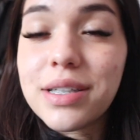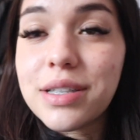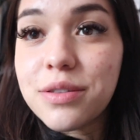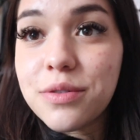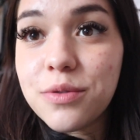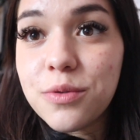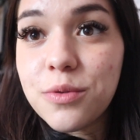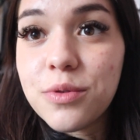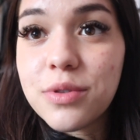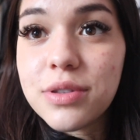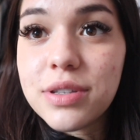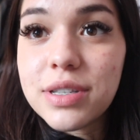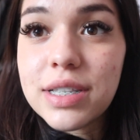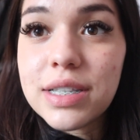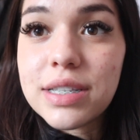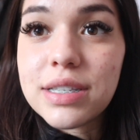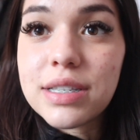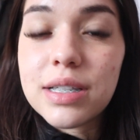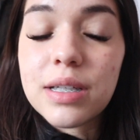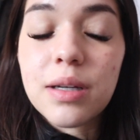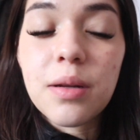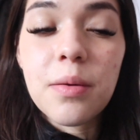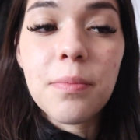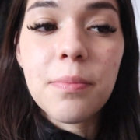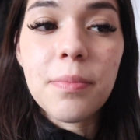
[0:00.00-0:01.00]
to school
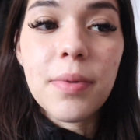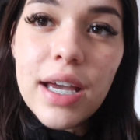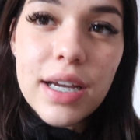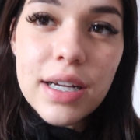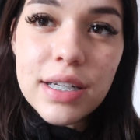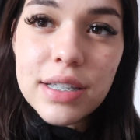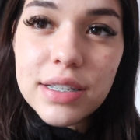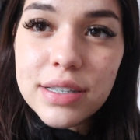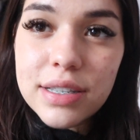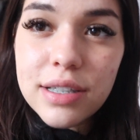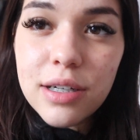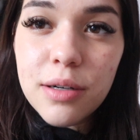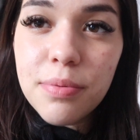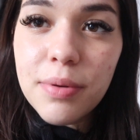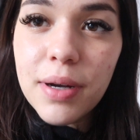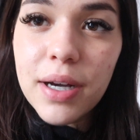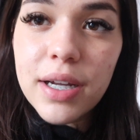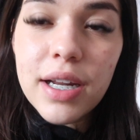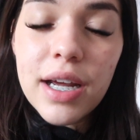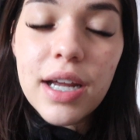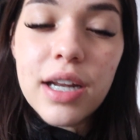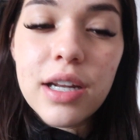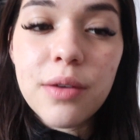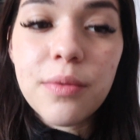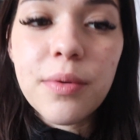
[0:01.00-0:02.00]
season. It can still apply
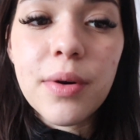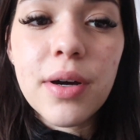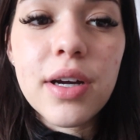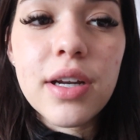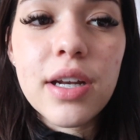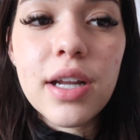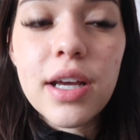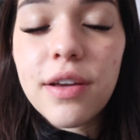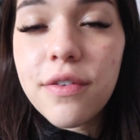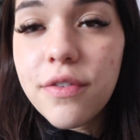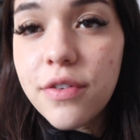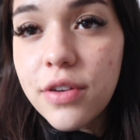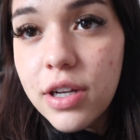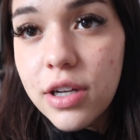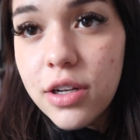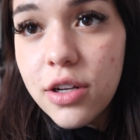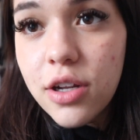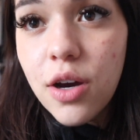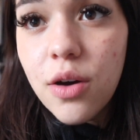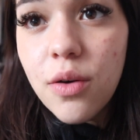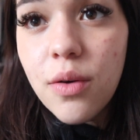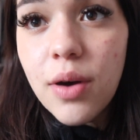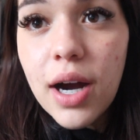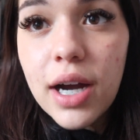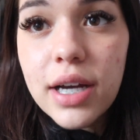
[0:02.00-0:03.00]
to anyone. If you didn't
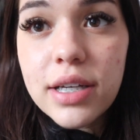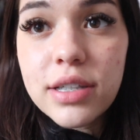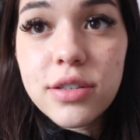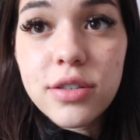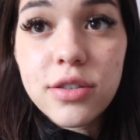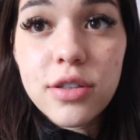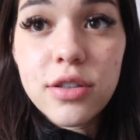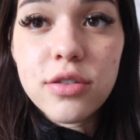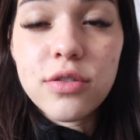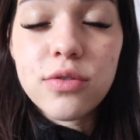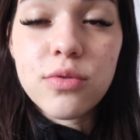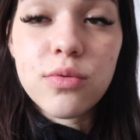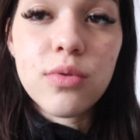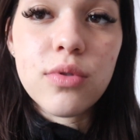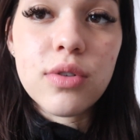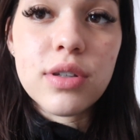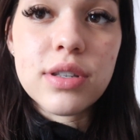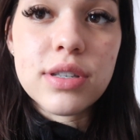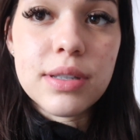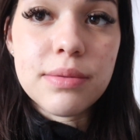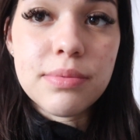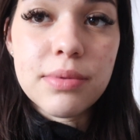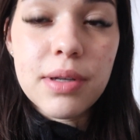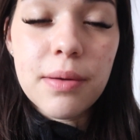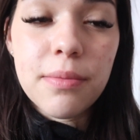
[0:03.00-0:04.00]
know, I start school on
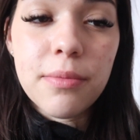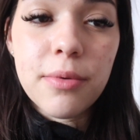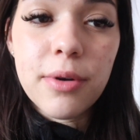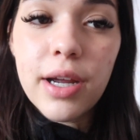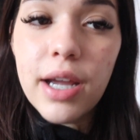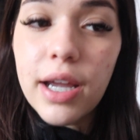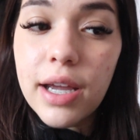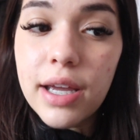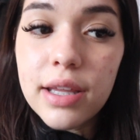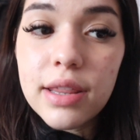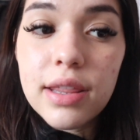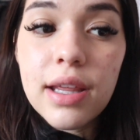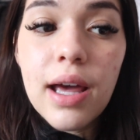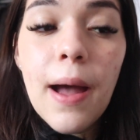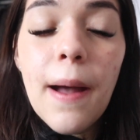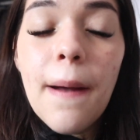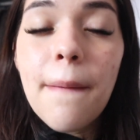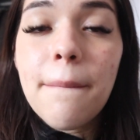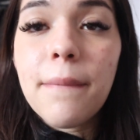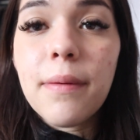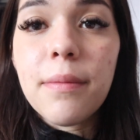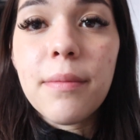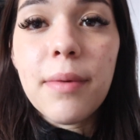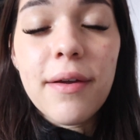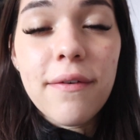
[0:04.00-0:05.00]
September 8th,
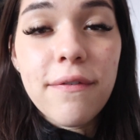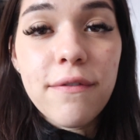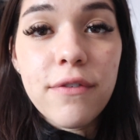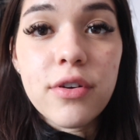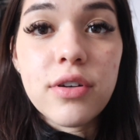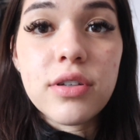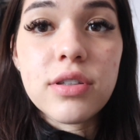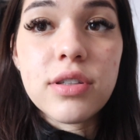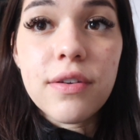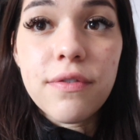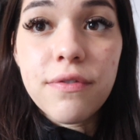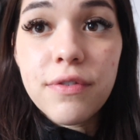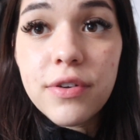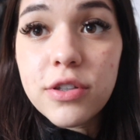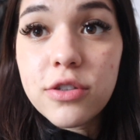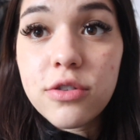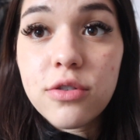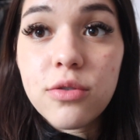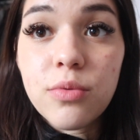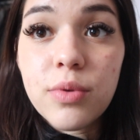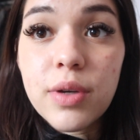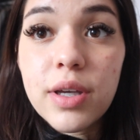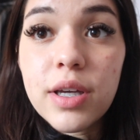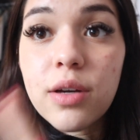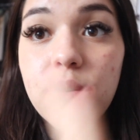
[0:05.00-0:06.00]
but my first
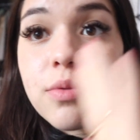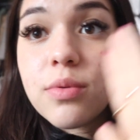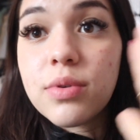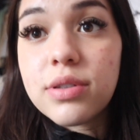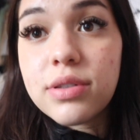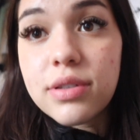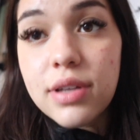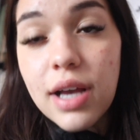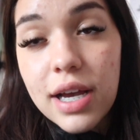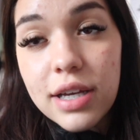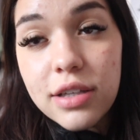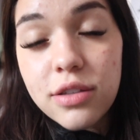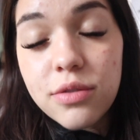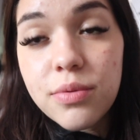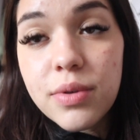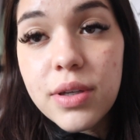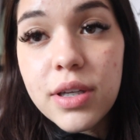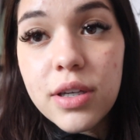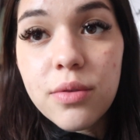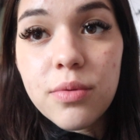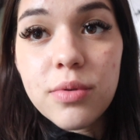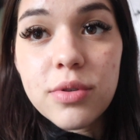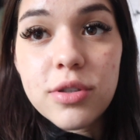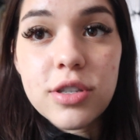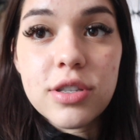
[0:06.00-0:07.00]
official week was last
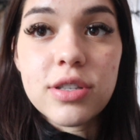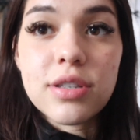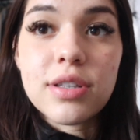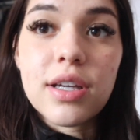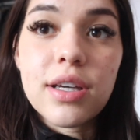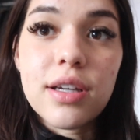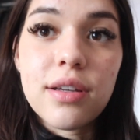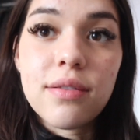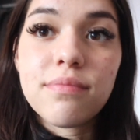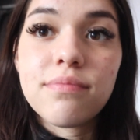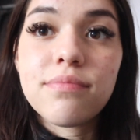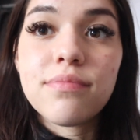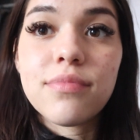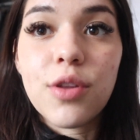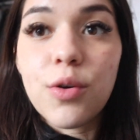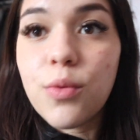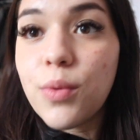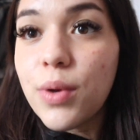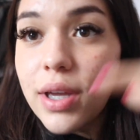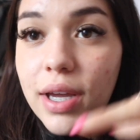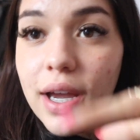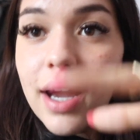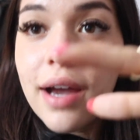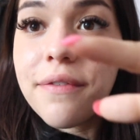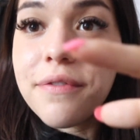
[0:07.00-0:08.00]
week, which is like the
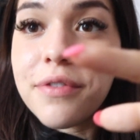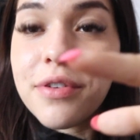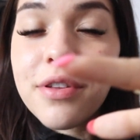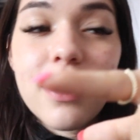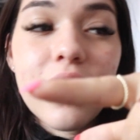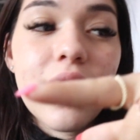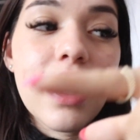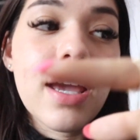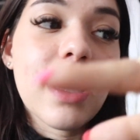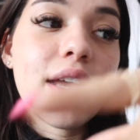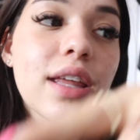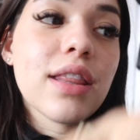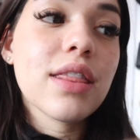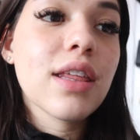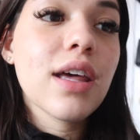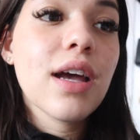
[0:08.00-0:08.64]
week after the 8th.